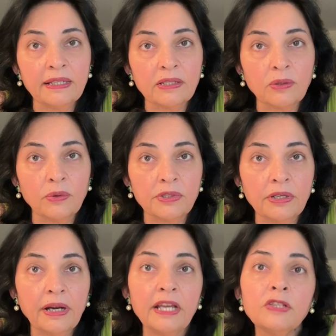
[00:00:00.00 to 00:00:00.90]

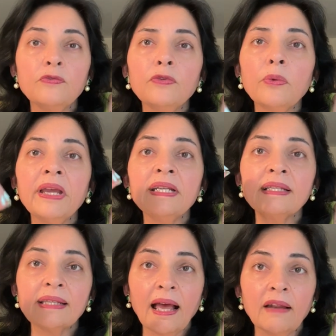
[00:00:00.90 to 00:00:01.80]
disorder is viewing
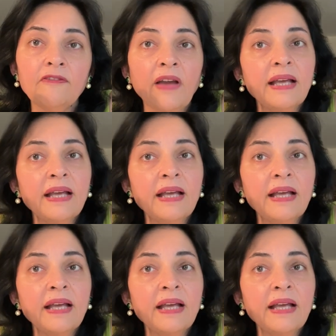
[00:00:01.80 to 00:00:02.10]
self